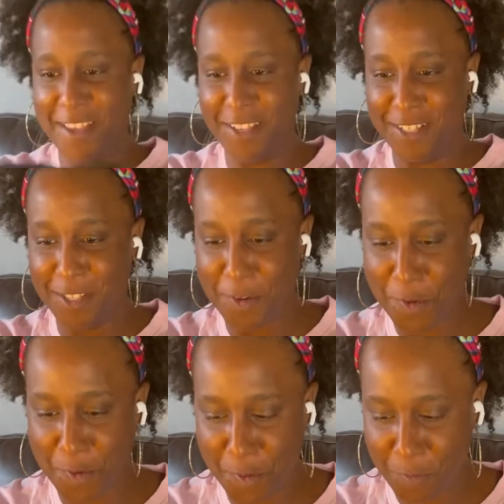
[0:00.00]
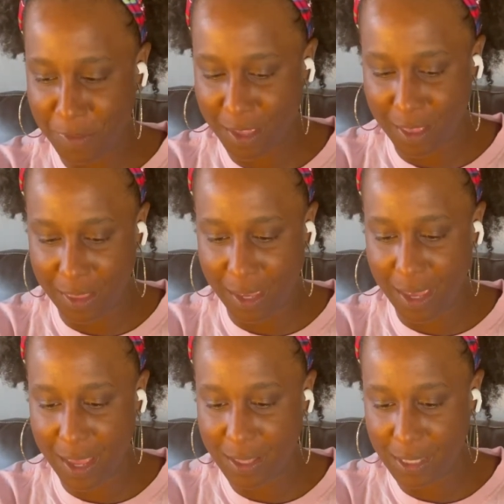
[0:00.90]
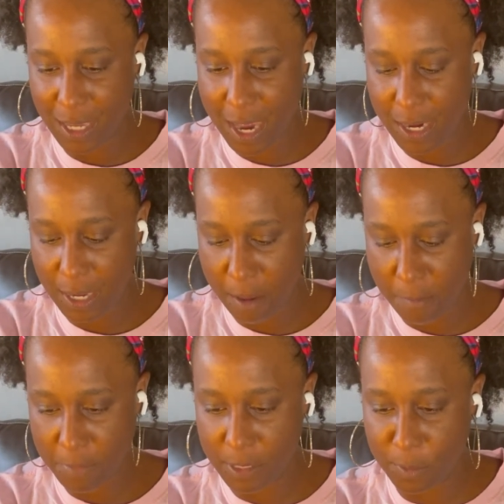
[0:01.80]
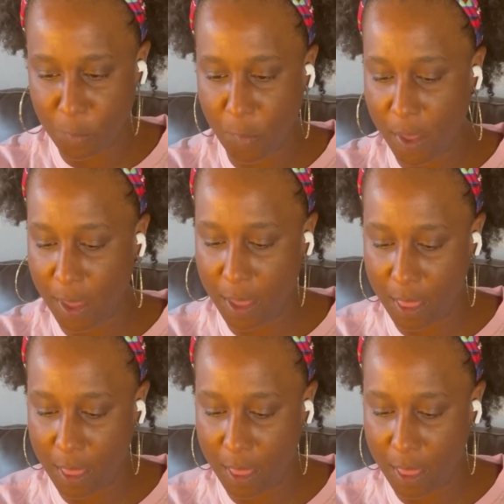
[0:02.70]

so the inside comes with